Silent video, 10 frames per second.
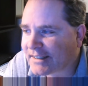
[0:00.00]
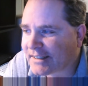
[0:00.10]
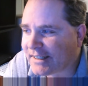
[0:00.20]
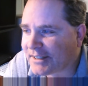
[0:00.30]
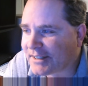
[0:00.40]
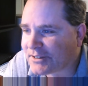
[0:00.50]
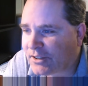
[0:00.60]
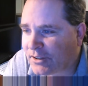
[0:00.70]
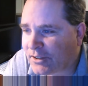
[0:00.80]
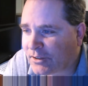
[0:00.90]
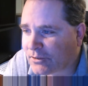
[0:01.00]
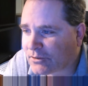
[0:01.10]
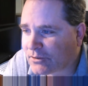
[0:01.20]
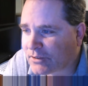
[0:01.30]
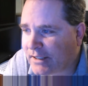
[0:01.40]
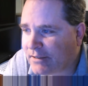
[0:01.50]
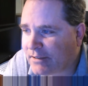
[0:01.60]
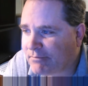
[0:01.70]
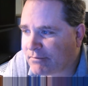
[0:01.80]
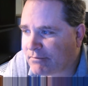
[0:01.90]
okay, so
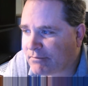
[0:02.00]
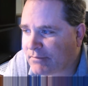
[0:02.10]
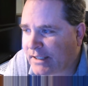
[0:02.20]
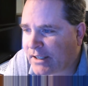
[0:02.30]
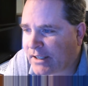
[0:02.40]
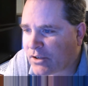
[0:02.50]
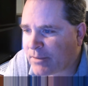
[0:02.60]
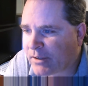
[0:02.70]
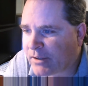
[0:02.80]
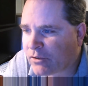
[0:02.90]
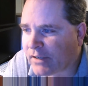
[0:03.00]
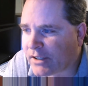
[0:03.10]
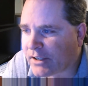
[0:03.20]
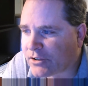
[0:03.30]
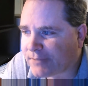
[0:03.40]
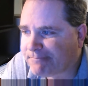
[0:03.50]
he he kills them in revenge.